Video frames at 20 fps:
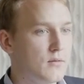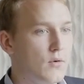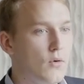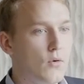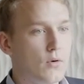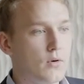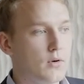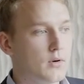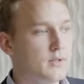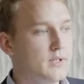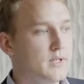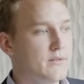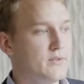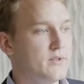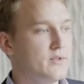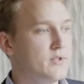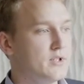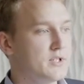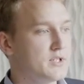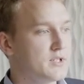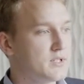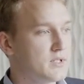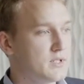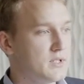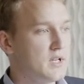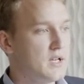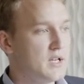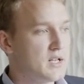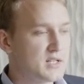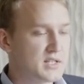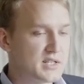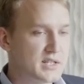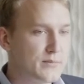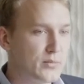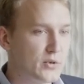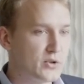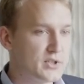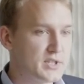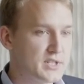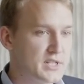or even just
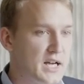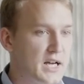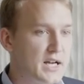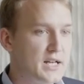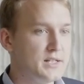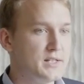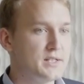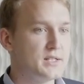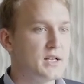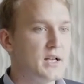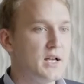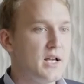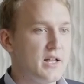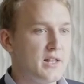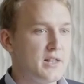simple designs